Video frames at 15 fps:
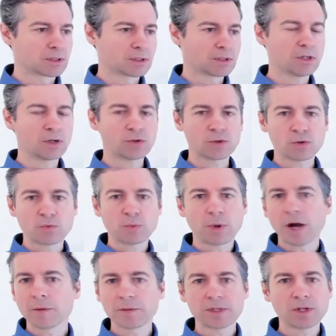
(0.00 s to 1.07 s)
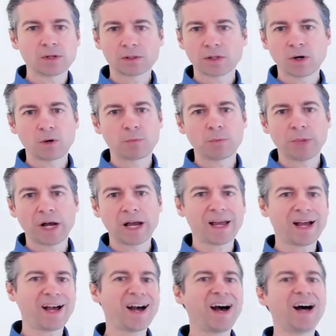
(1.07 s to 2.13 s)
you know, you probably don't go buy
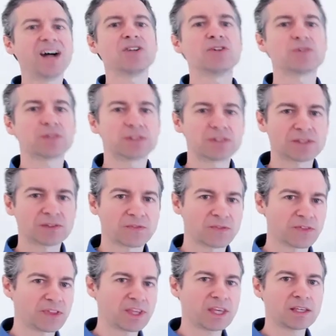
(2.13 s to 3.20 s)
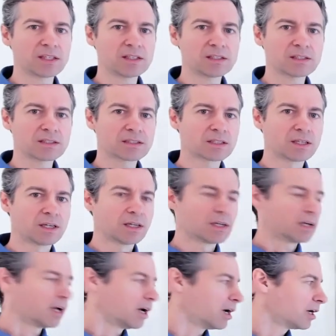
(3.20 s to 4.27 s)
hundreds of things
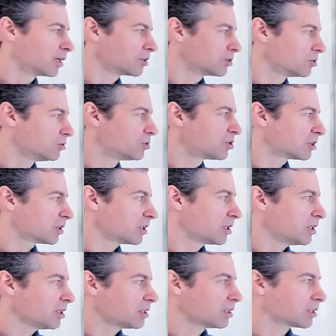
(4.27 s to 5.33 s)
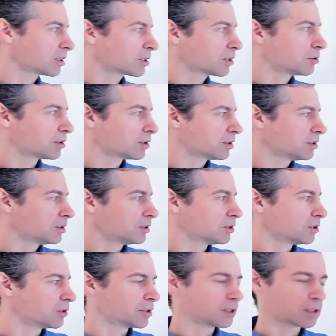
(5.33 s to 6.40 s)
uh, usually in a you
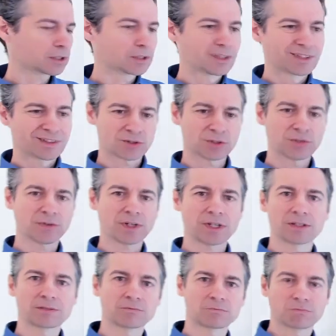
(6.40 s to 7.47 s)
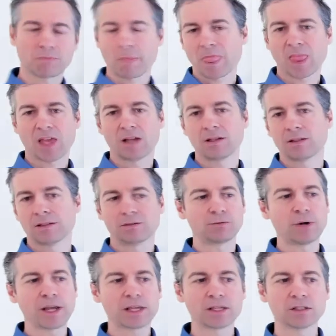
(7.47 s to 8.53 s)
know in a sort of a
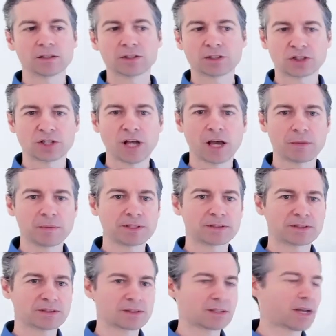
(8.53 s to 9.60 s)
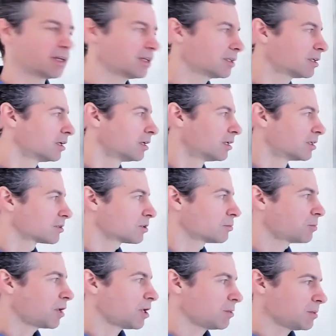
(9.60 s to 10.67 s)
regular shopping site. So
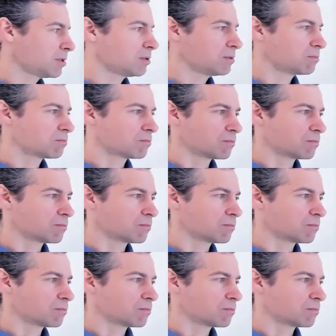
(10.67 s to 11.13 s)
maybe